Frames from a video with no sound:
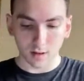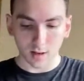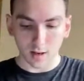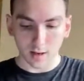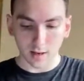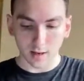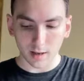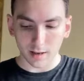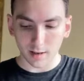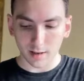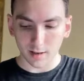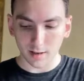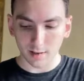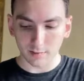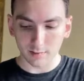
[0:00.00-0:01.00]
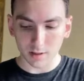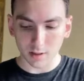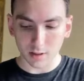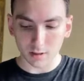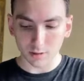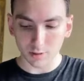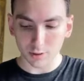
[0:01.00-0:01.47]
I have this
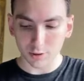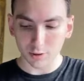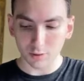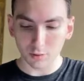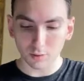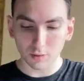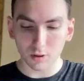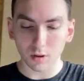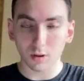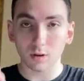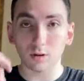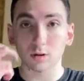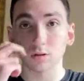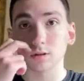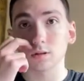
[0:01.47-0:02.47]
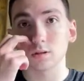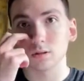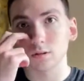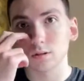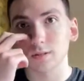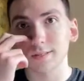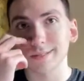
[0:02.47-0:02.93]
other show called
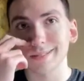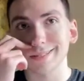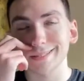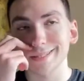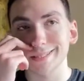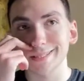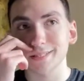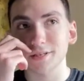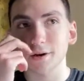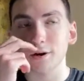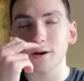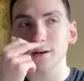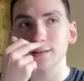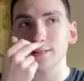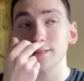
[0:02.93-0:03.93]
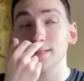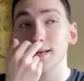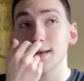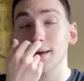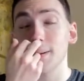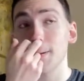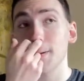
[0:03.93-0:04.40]
Tea Talks,
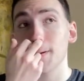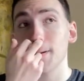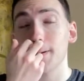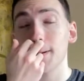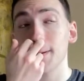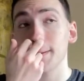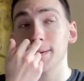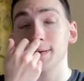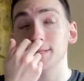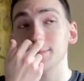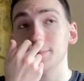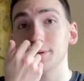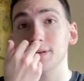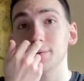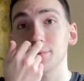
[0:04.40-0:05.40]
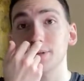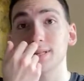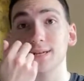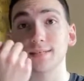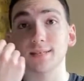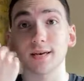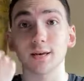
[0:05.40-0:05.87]
and I explained what
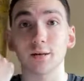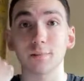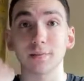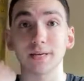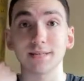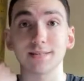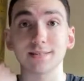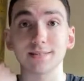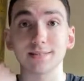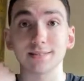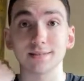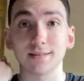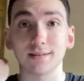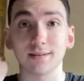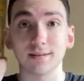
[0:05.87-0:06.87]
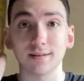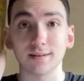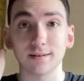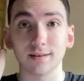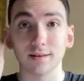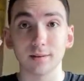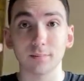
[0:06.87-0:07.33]
that title means
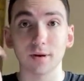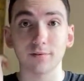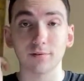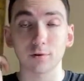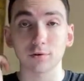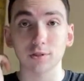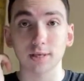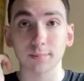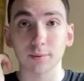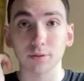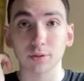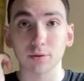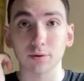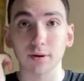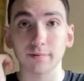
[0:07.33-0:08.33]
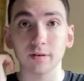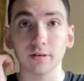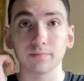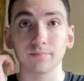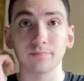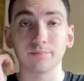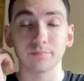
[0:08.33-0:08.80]
in my first episode of it,
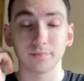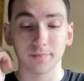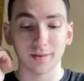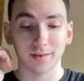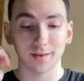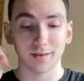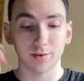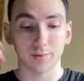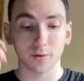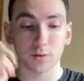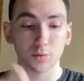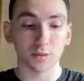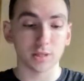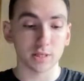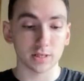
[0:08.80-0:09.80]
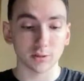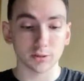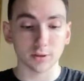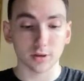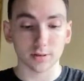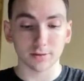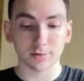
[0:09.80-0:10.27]
which was an
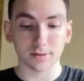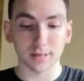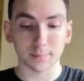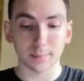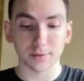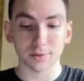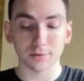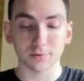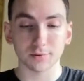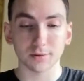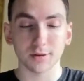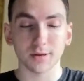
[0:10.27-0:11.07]
introductory episode.